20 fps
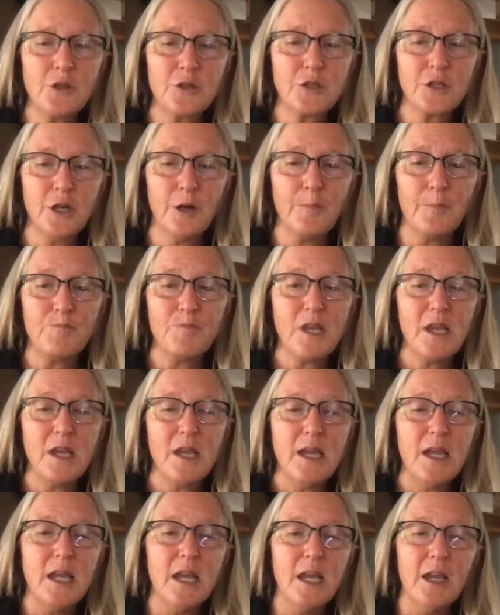So
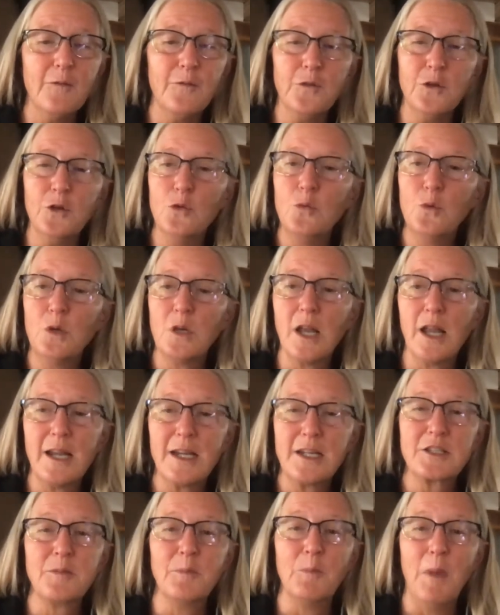if you would
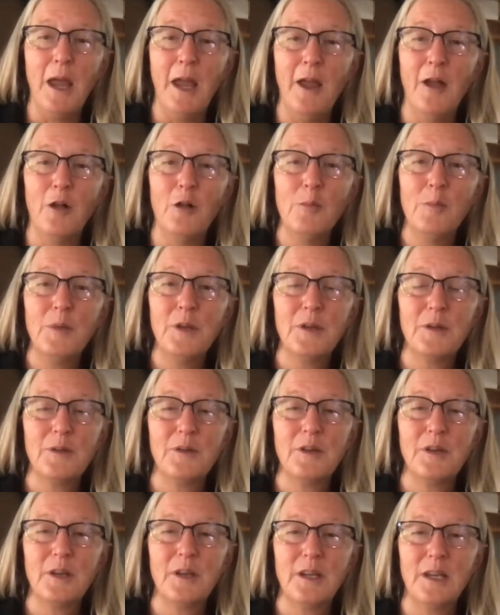like some help
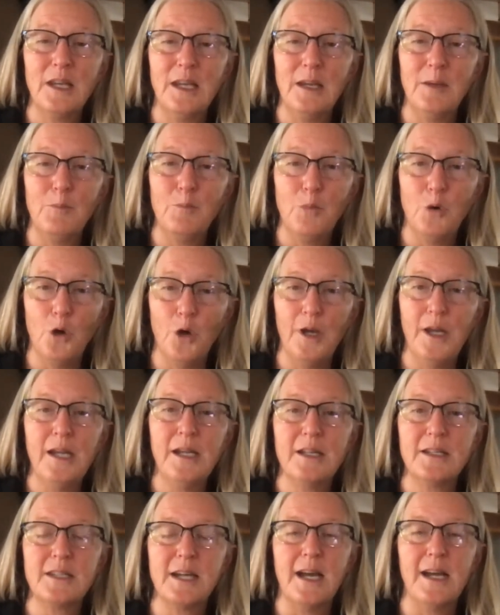
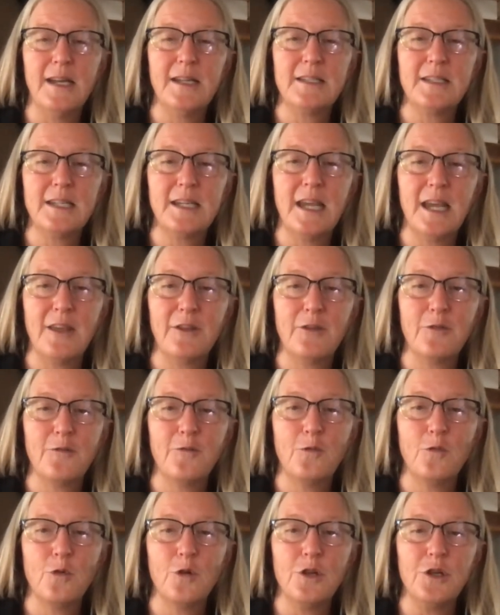putting a diet together
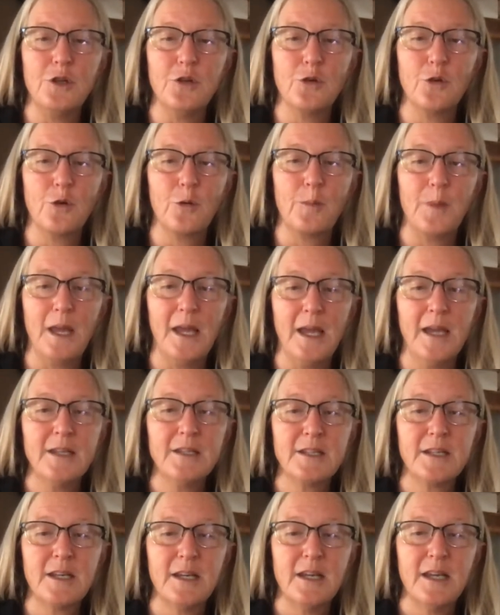for your
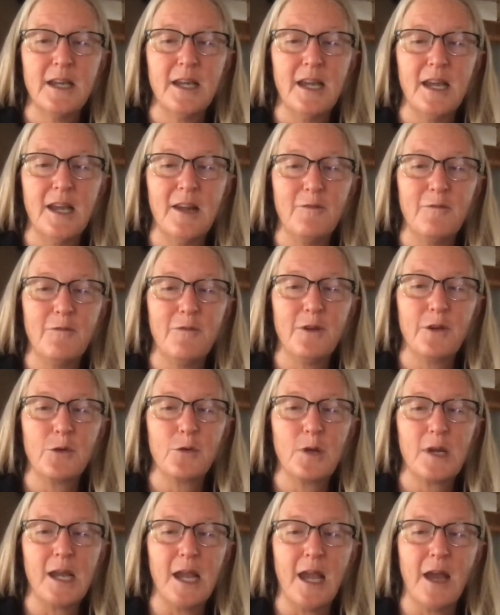pet and
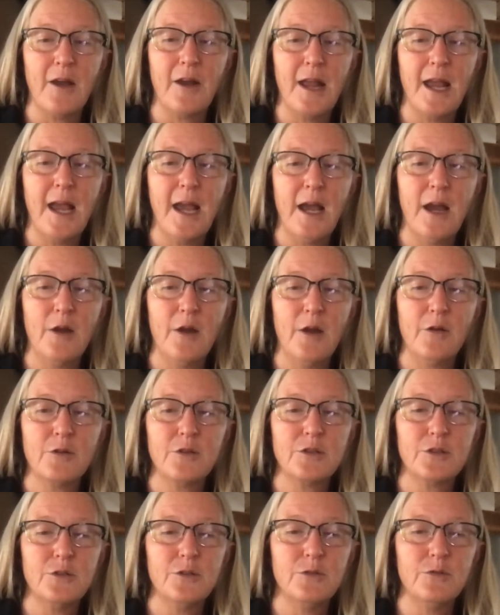figuring out how
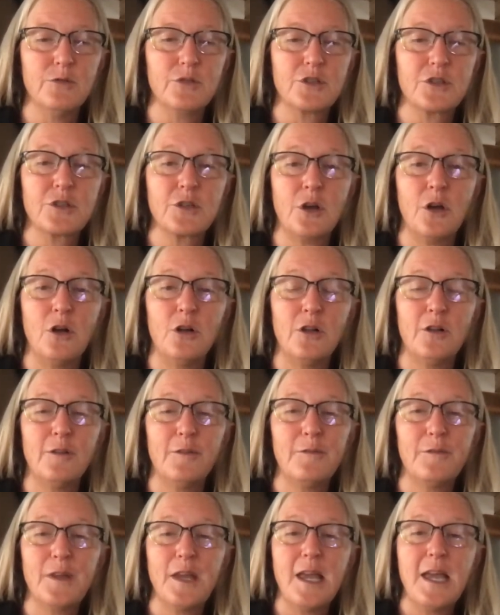to
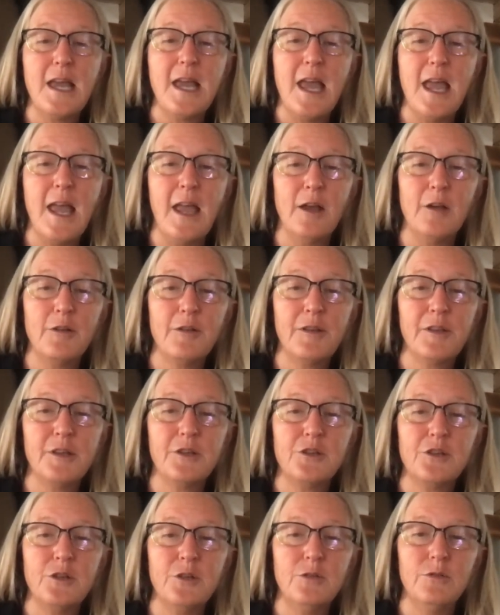solve health
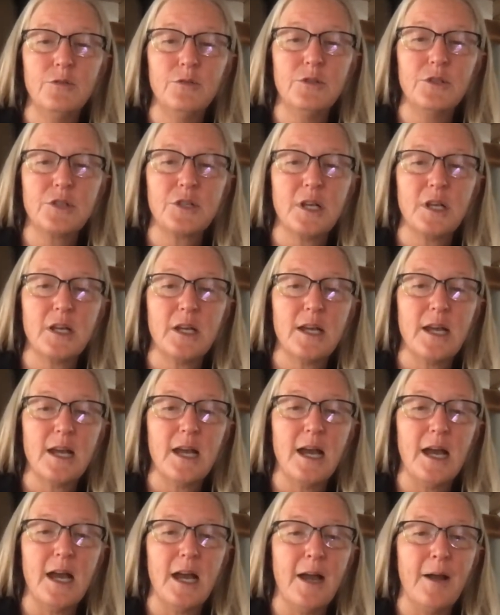issues
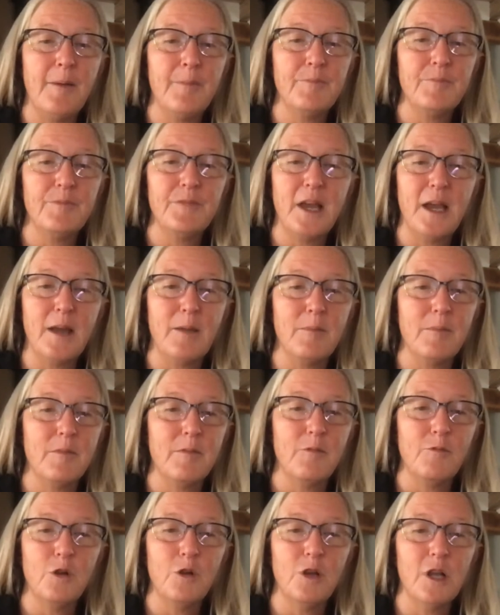I
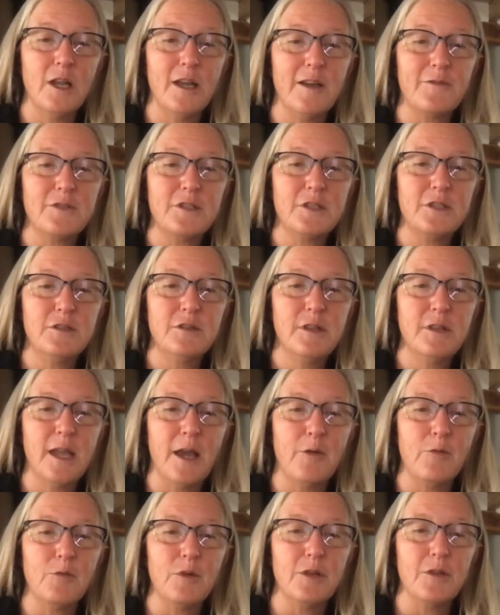would love to do
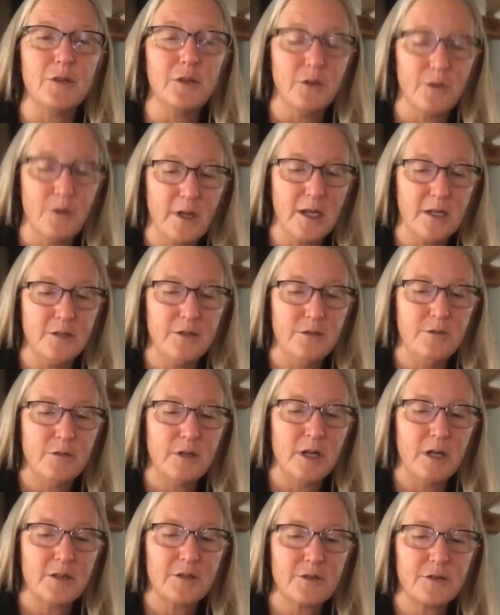that with you. And I do
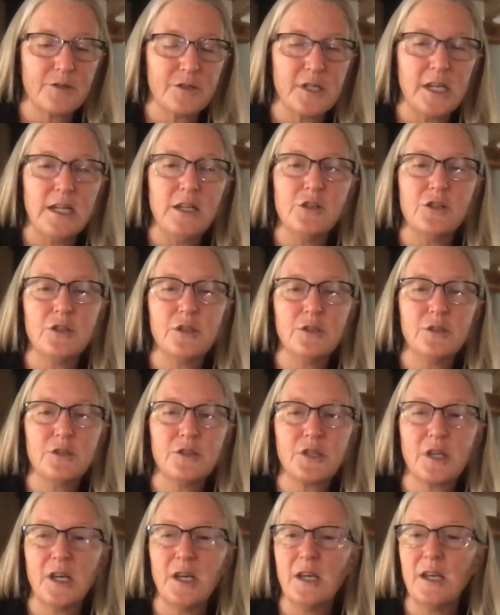
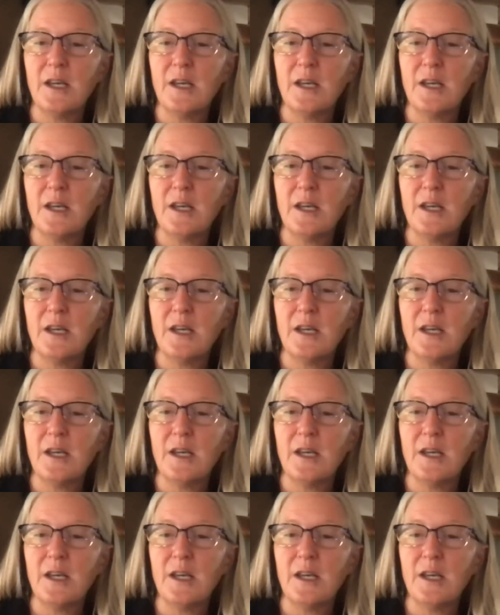consultations